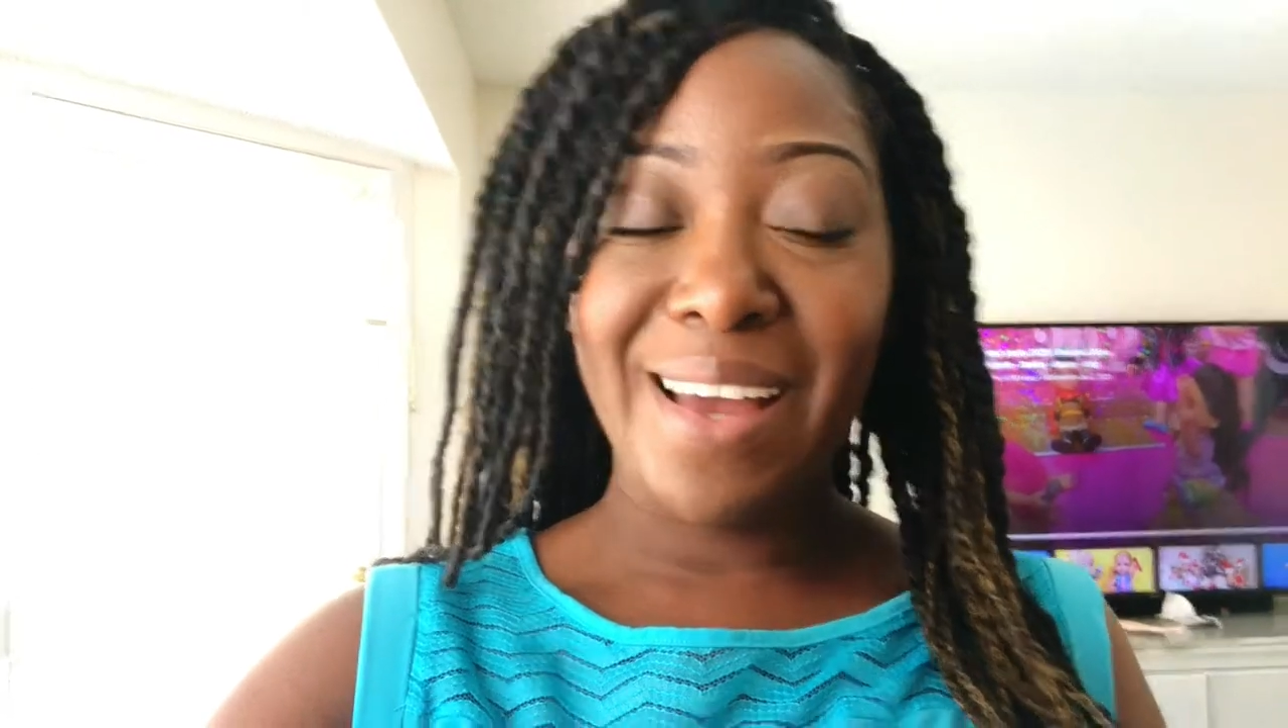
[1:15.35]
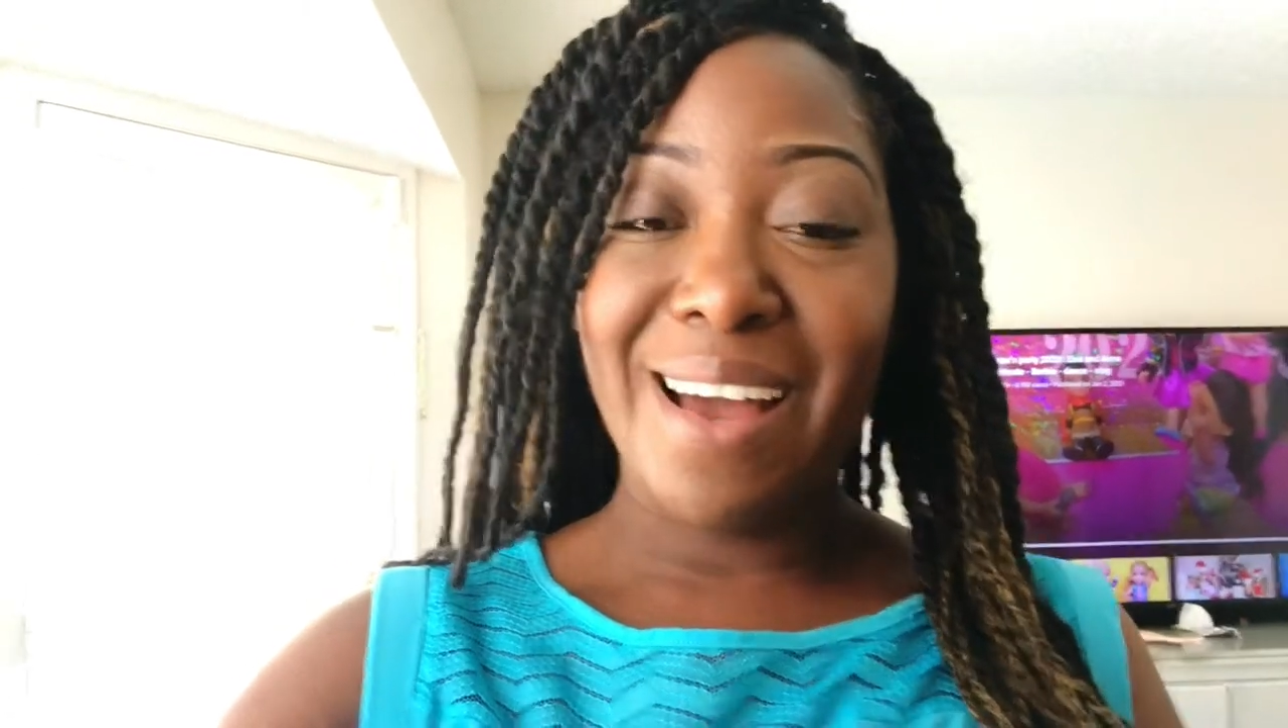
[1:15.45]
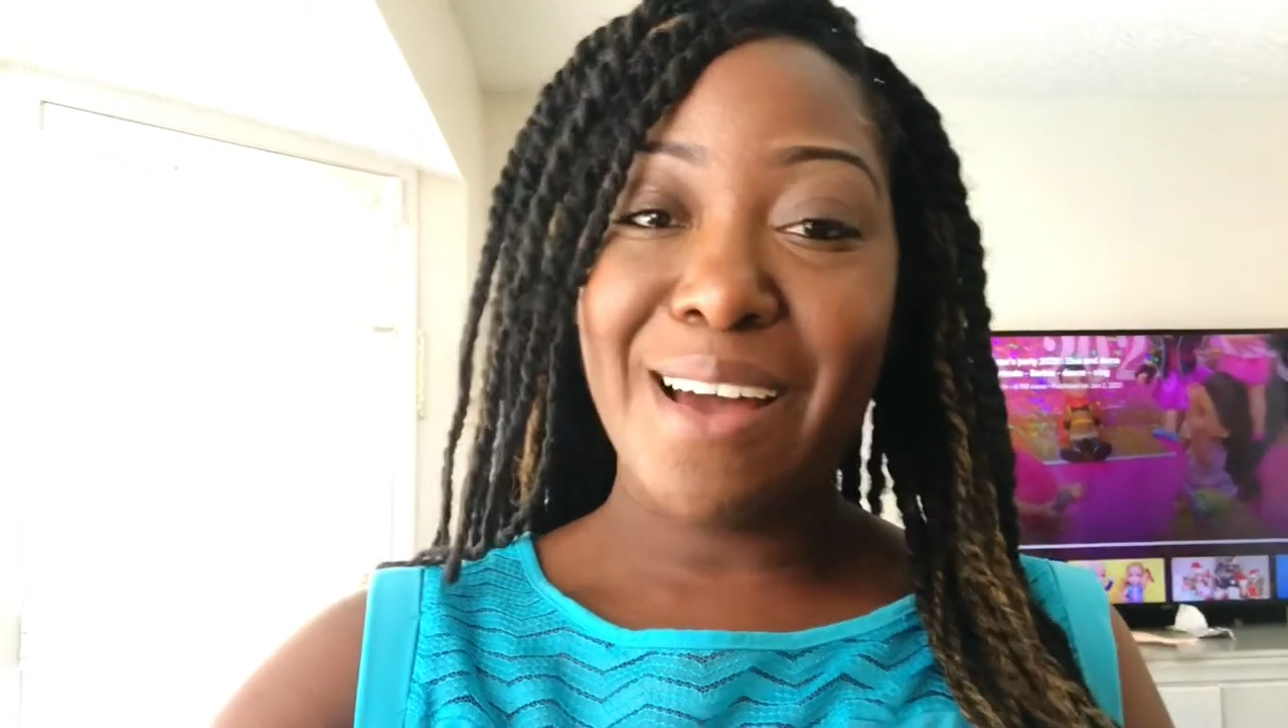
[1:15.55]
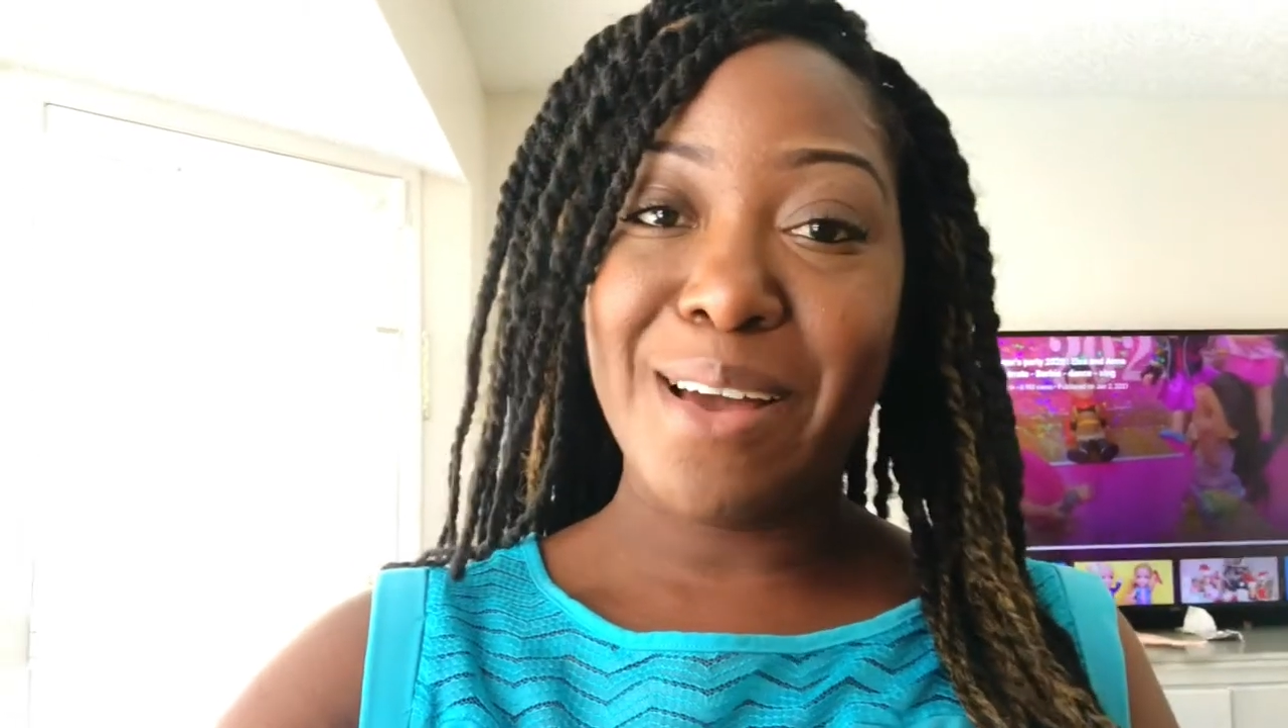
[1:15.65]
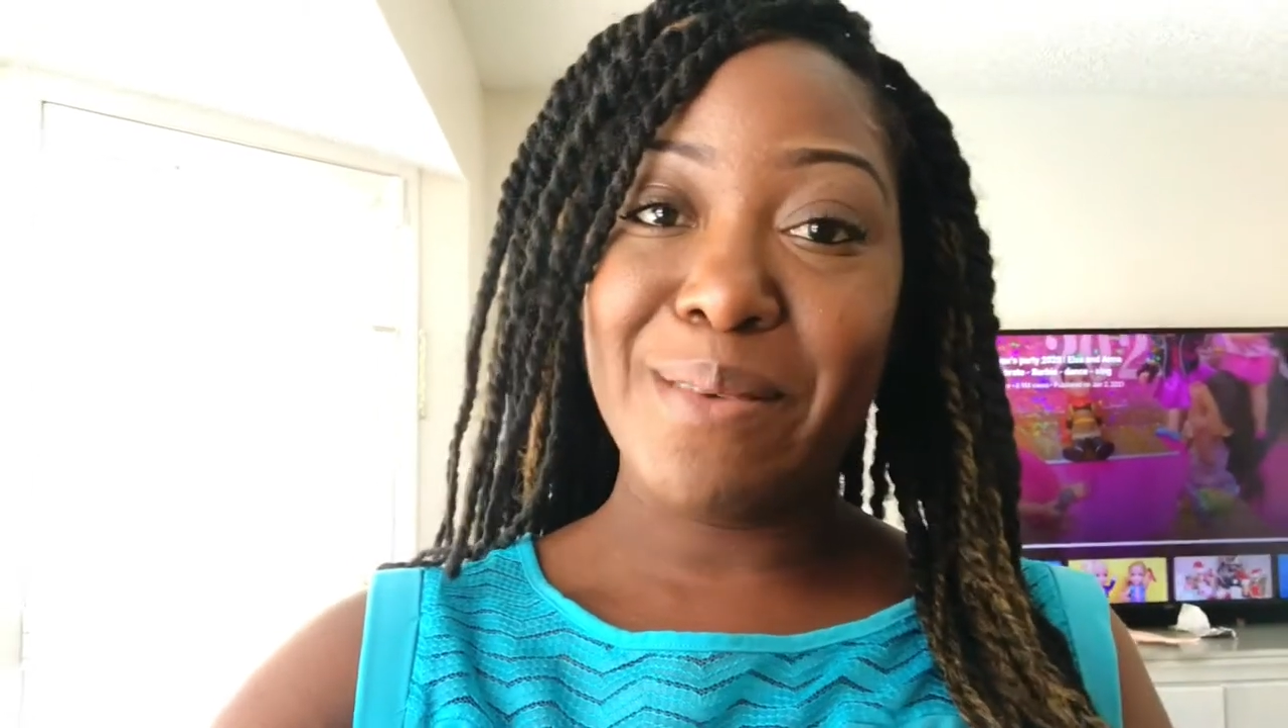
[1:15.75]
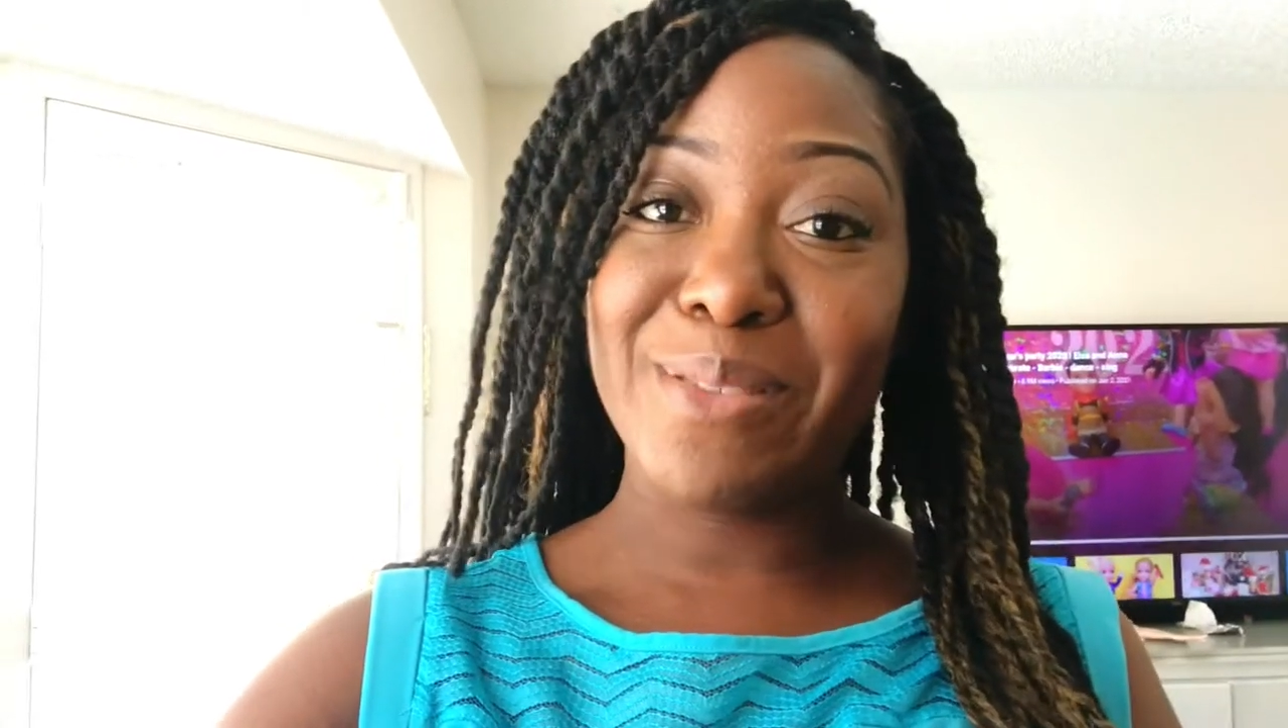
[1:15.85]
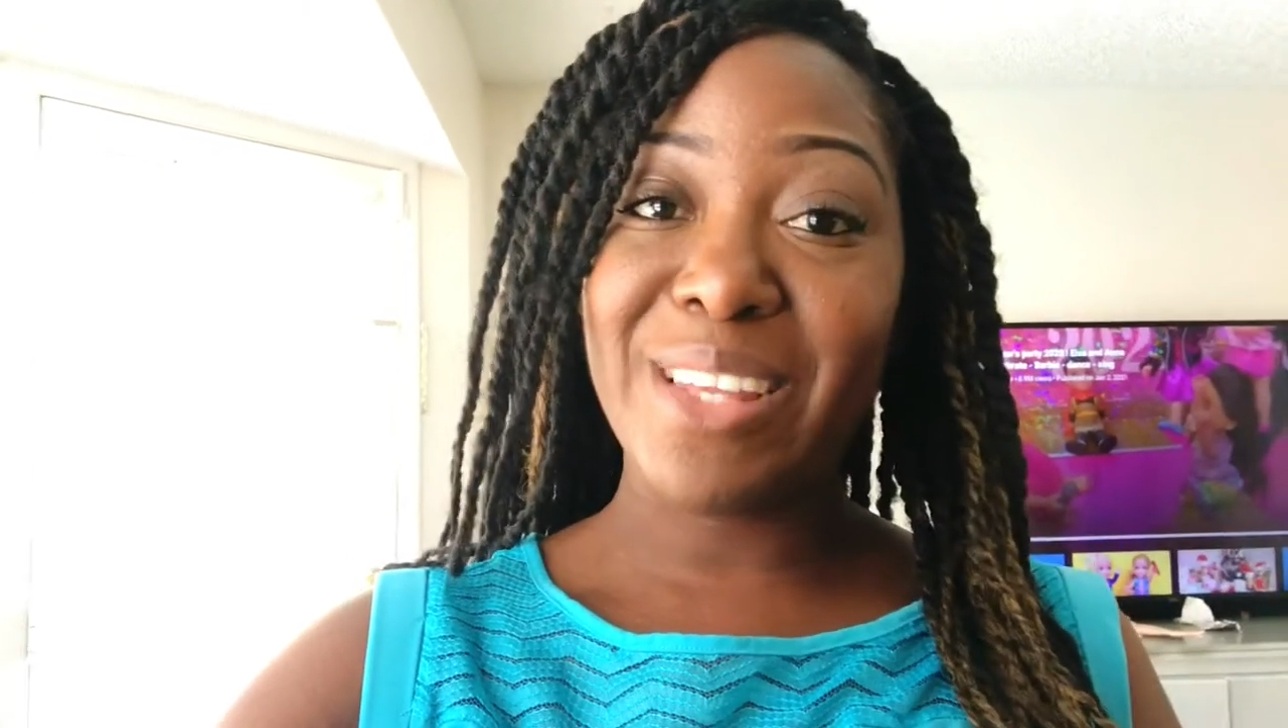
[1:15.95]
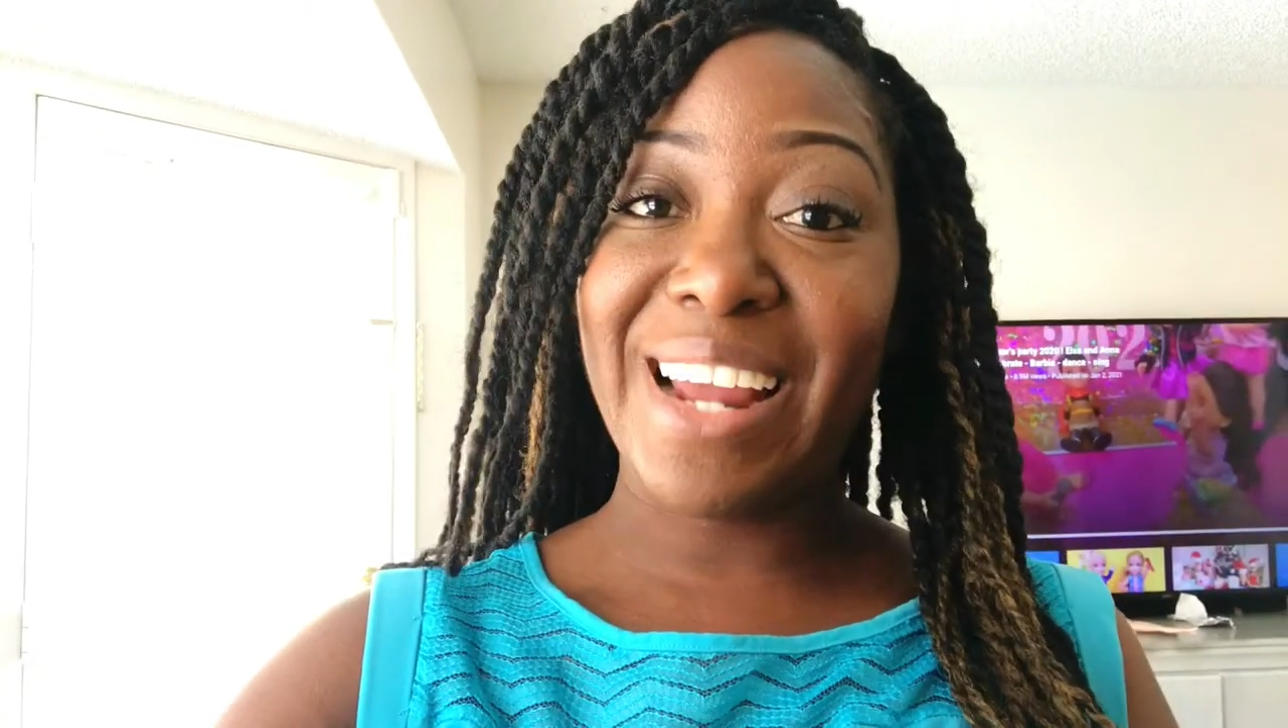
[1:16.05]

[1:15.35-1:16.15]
so that